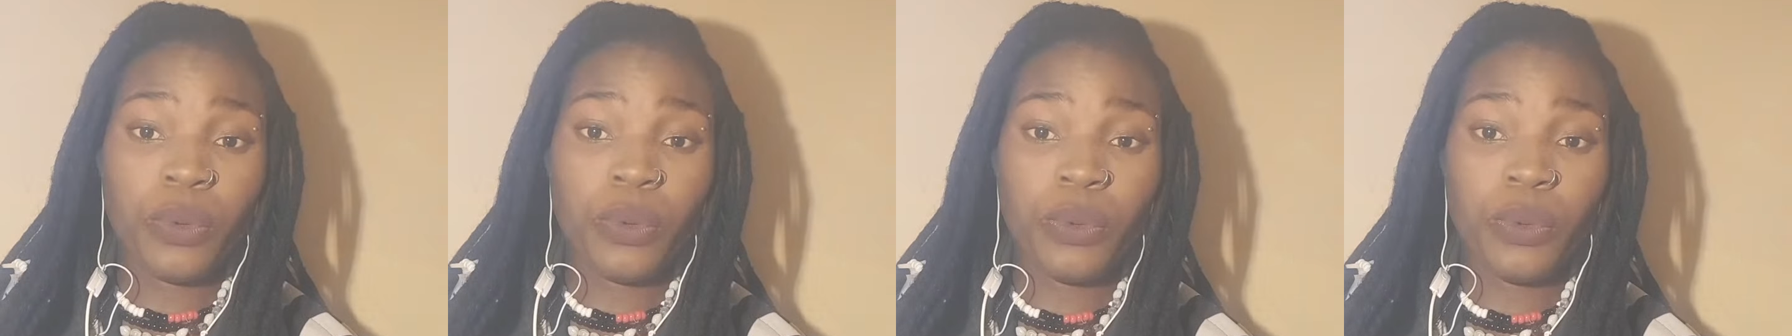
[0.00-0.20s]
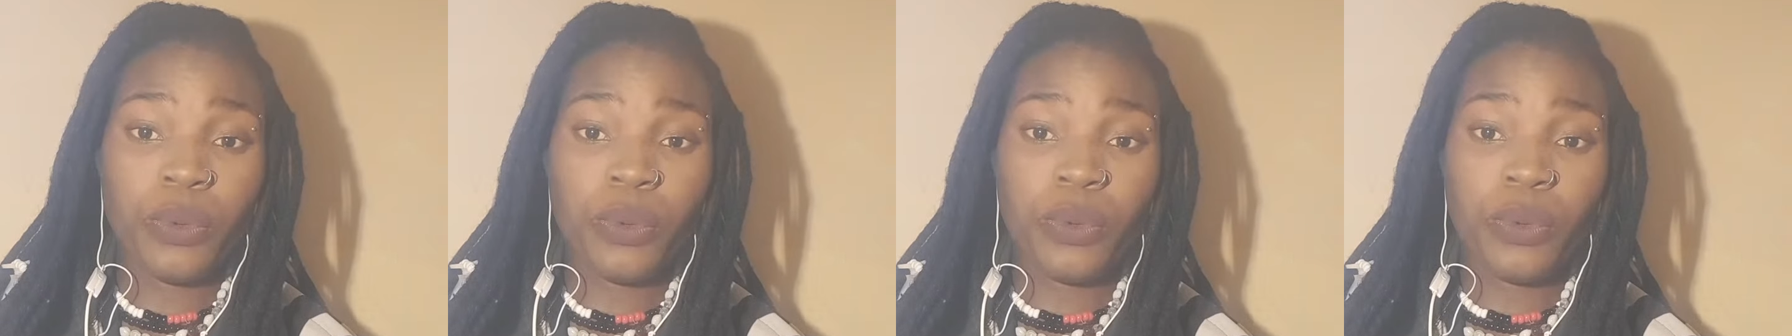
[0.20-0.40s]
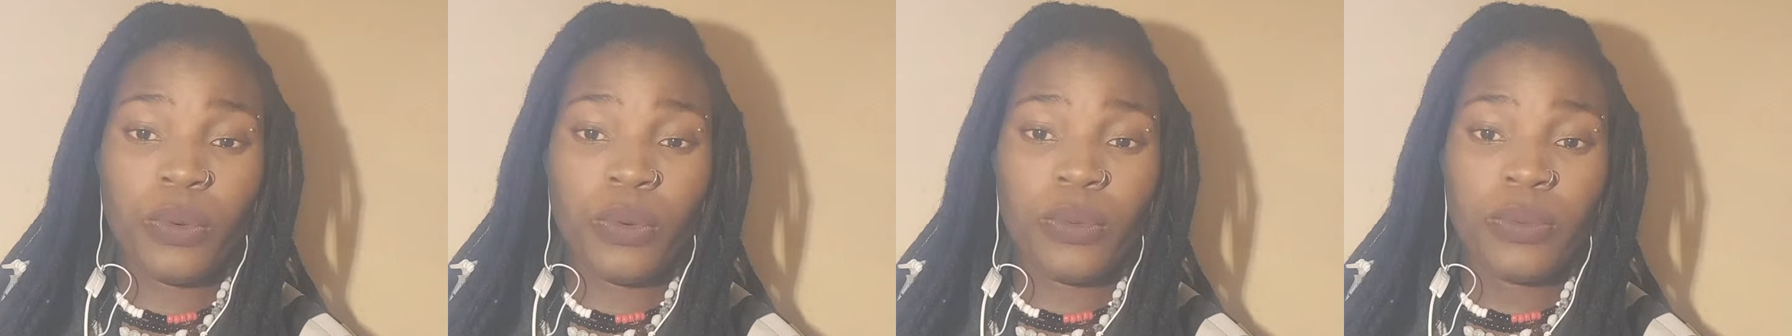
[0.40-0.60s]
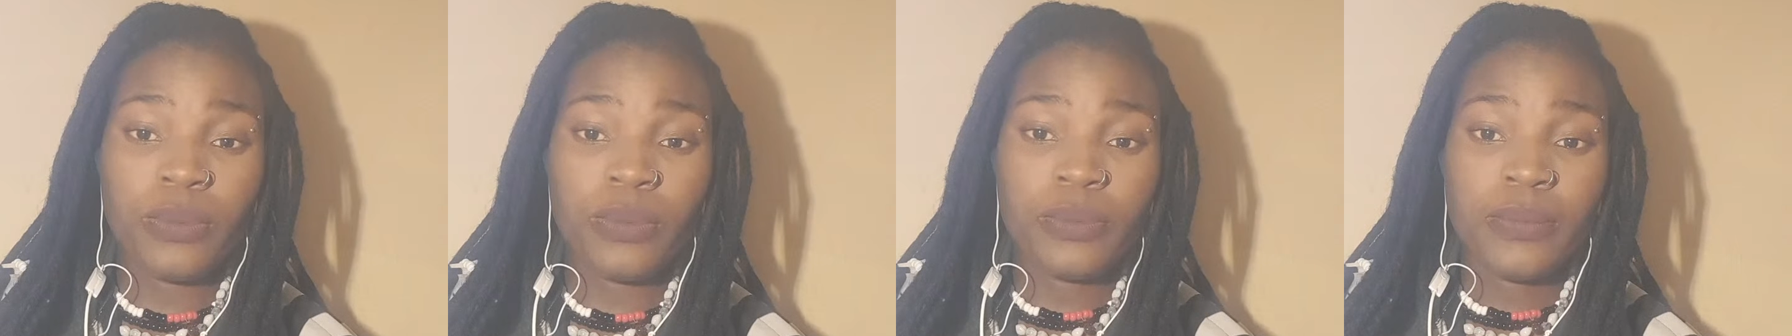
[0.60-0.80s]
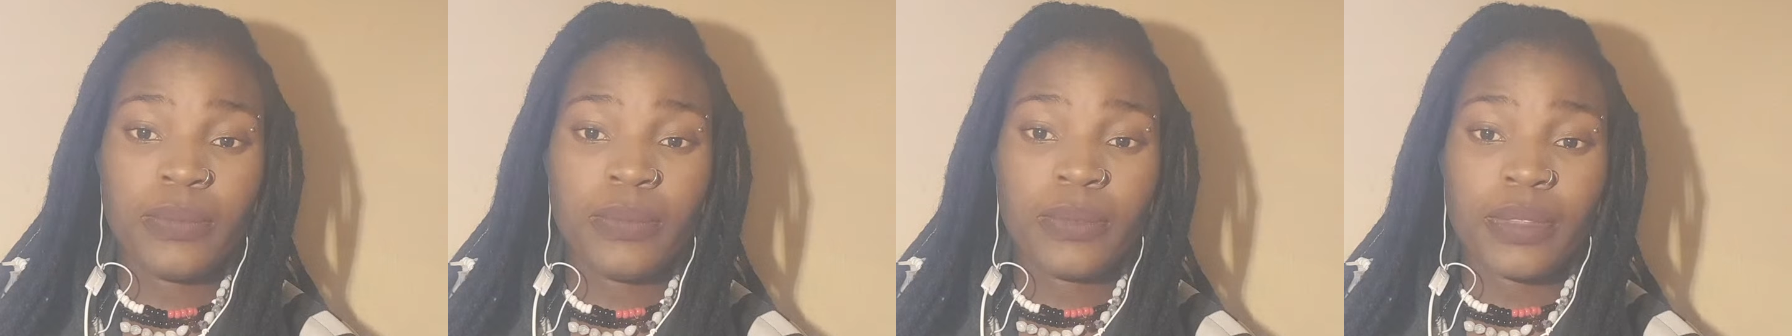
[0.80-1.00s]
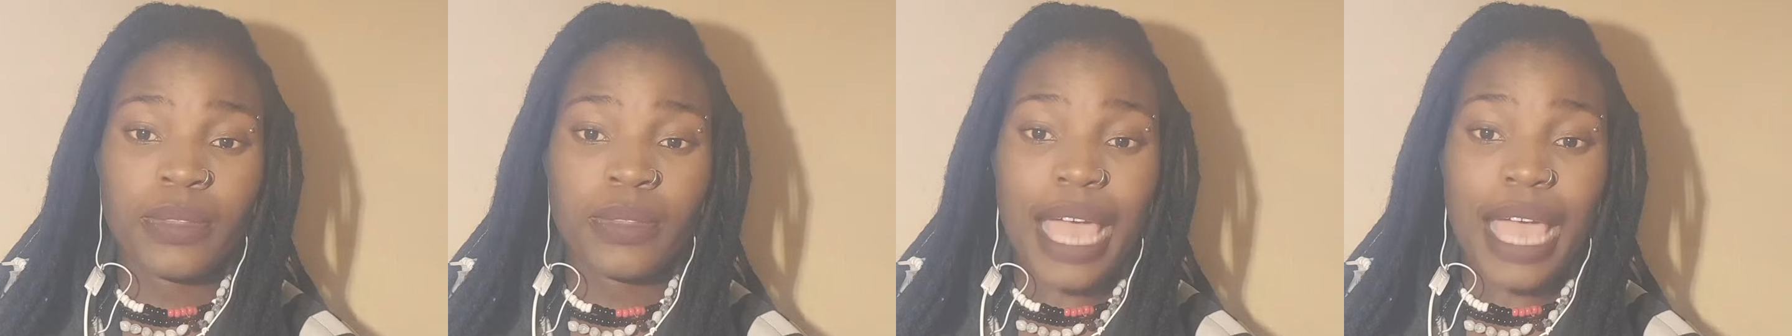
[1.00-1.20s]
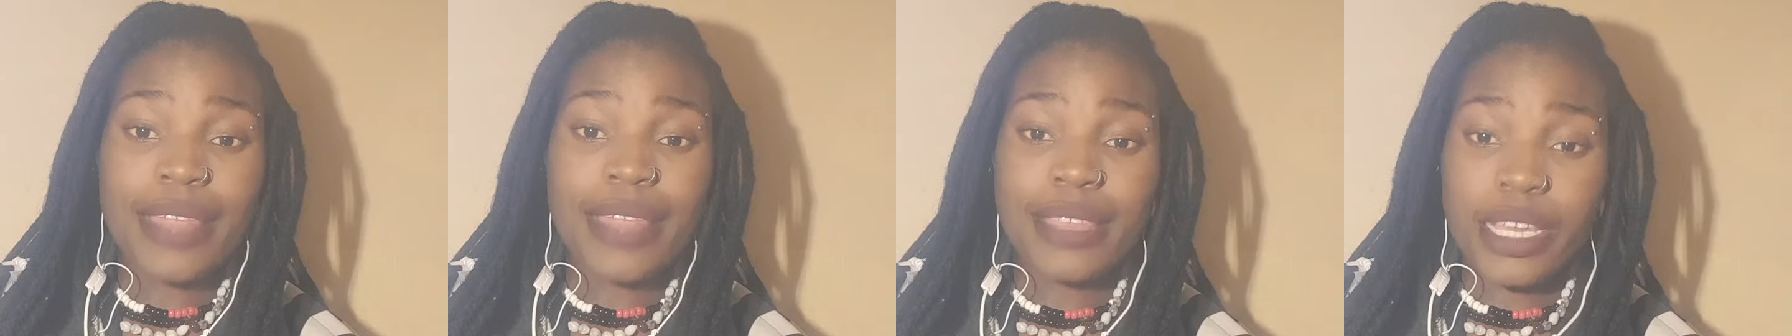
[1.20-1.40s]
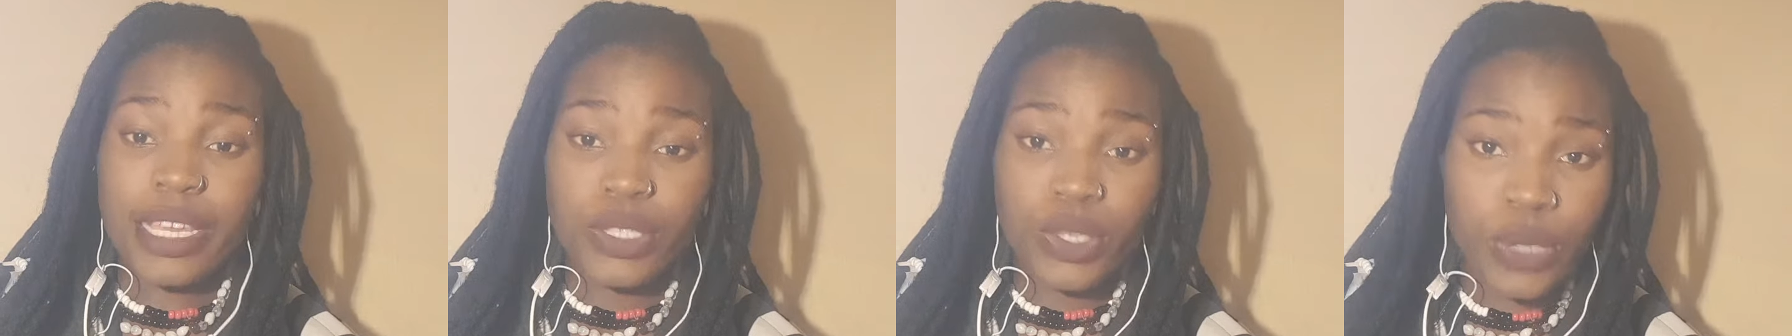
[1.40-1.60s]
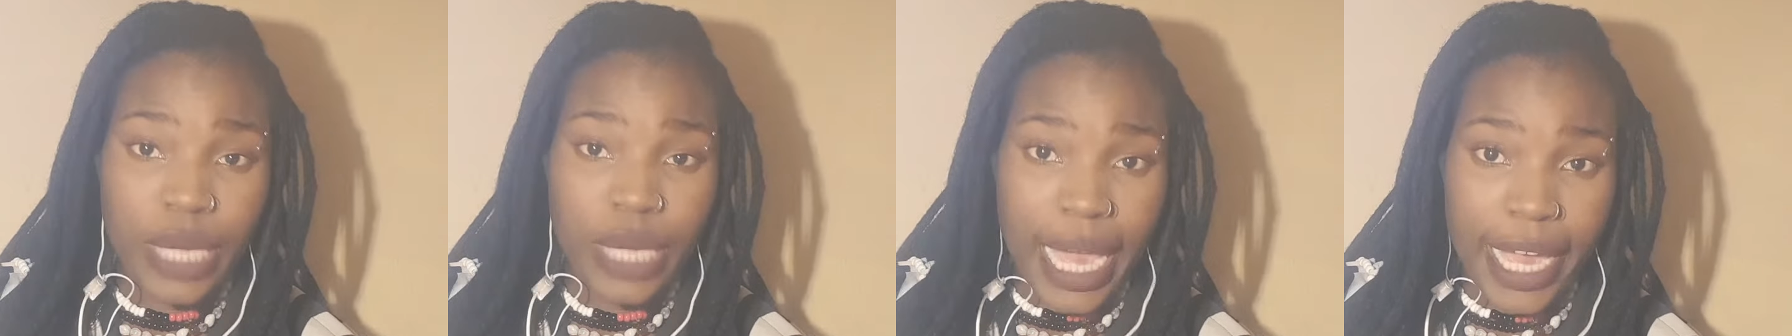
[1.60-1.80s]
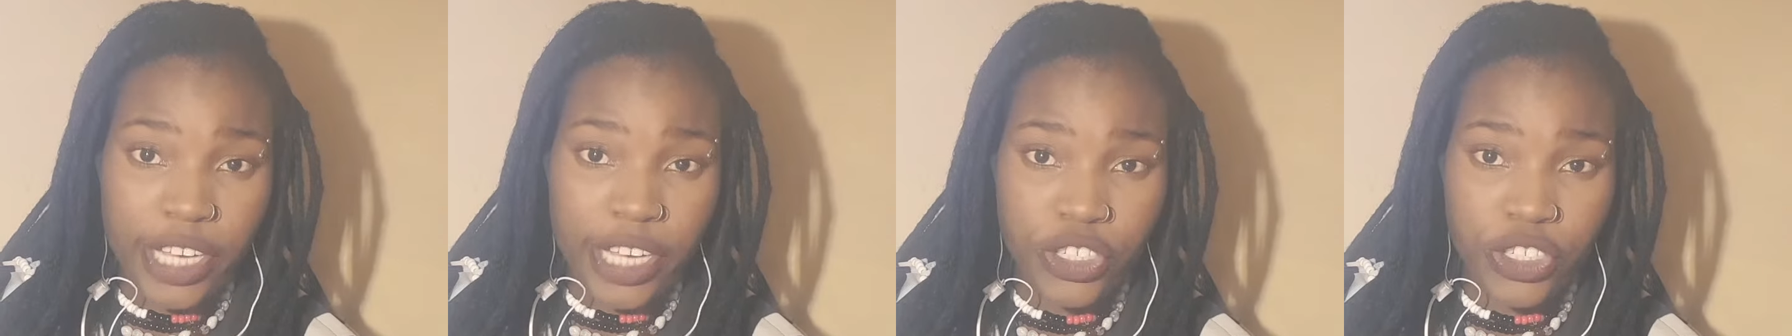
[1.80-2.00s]
who are there to
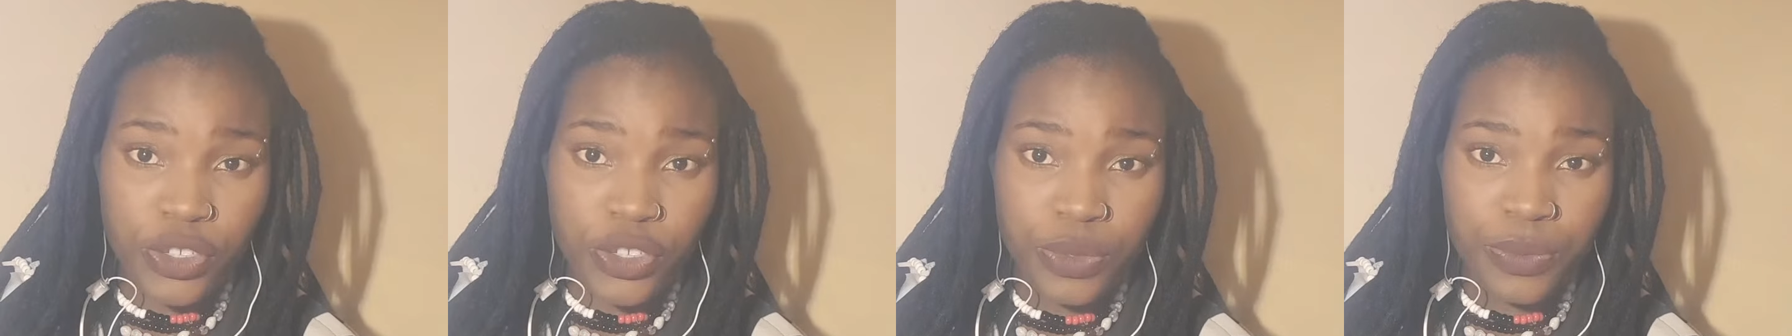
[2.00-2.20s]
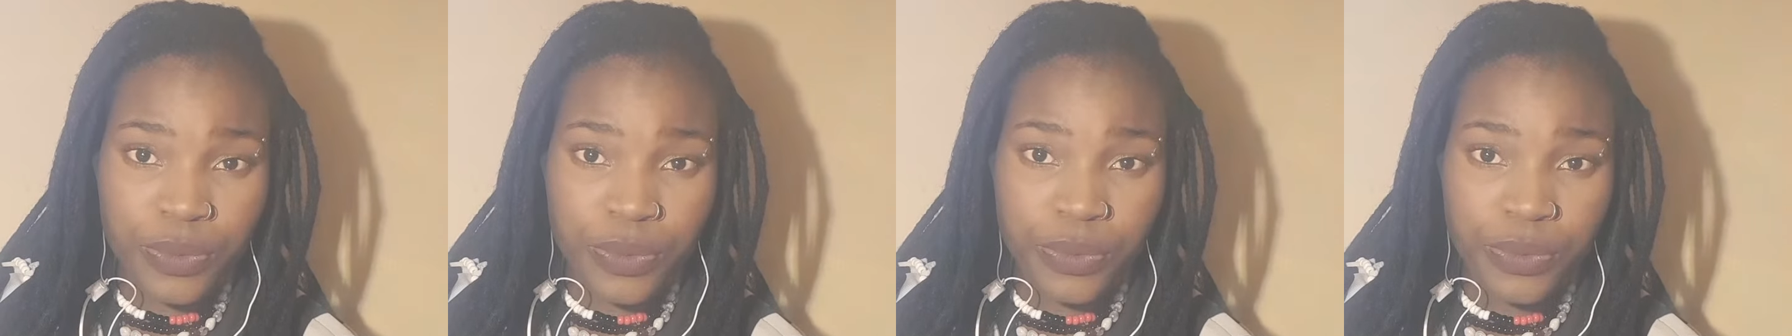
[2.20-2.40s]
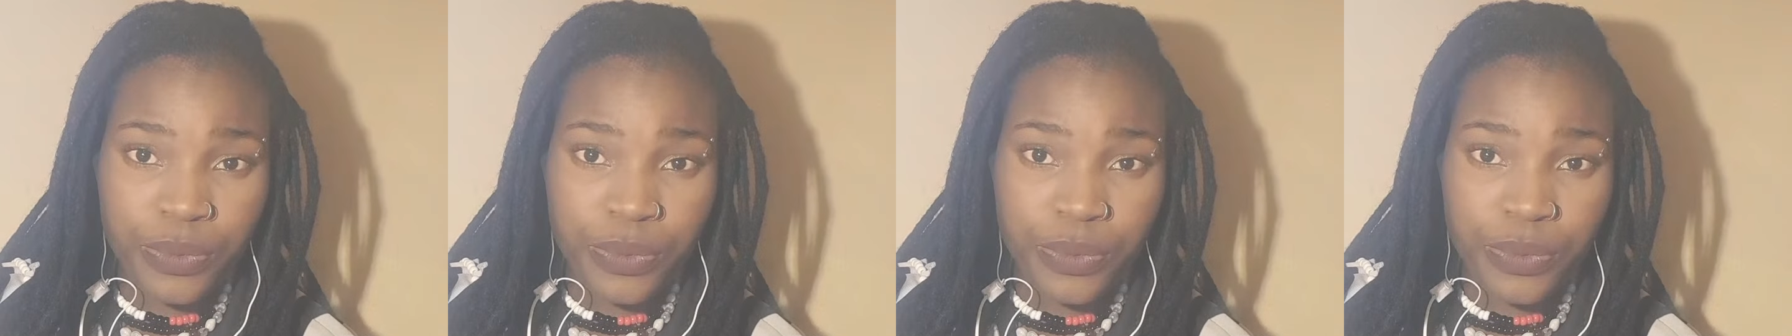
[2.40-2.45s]
guide you.